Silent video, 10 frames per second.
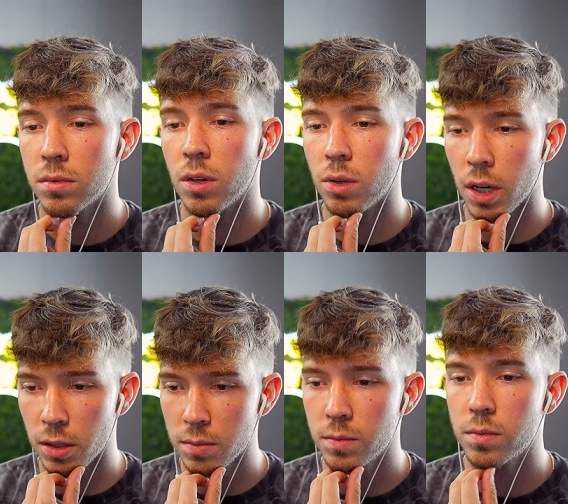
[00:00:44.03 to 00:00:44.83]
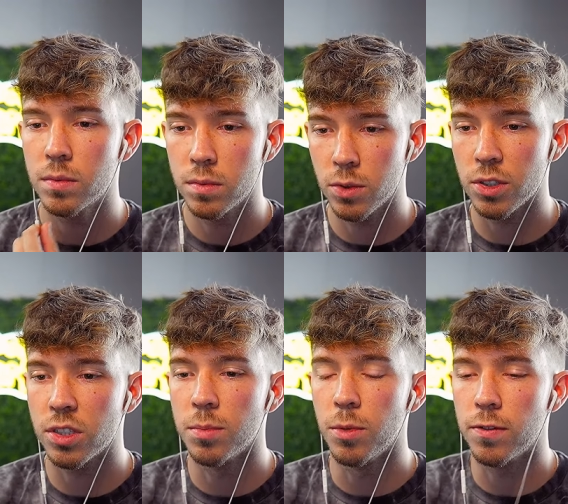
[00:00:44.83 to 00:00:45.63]
Okay. So it's a
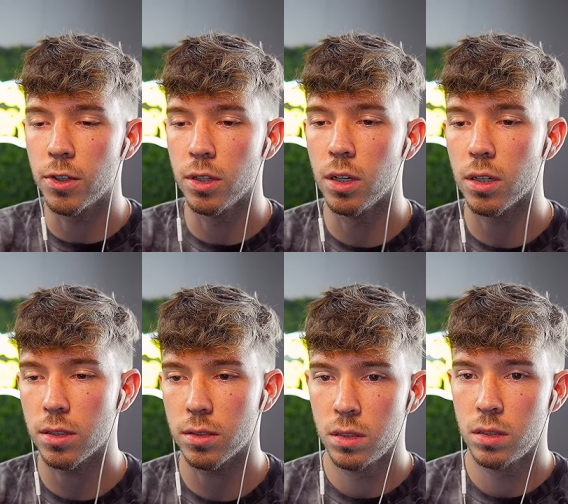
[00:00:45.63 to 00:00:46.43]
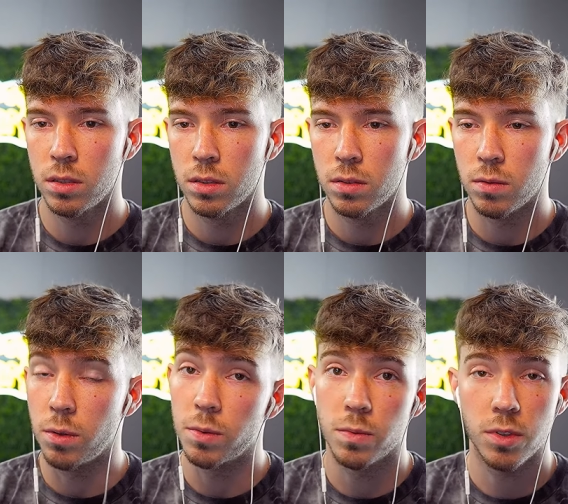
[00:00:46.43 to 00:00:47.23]
symbol of good luck.
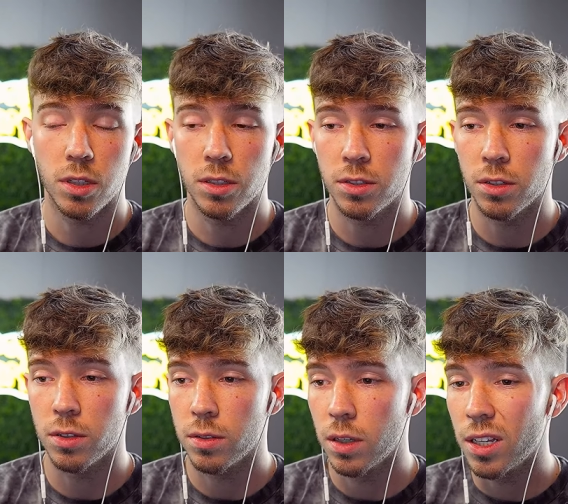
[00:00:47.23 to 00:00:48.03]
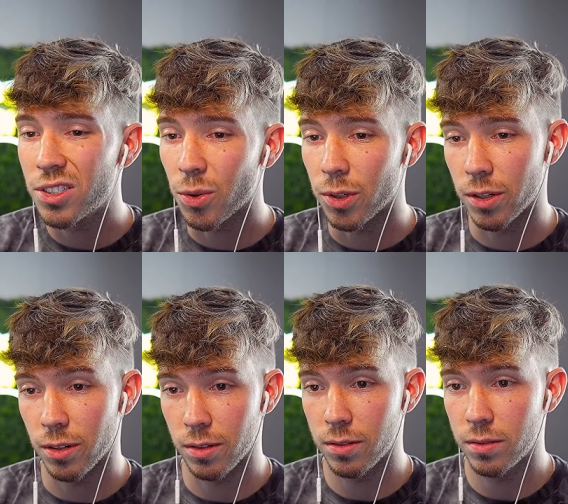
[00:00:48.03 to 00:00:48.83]
Well, we saw his turn. His story turned.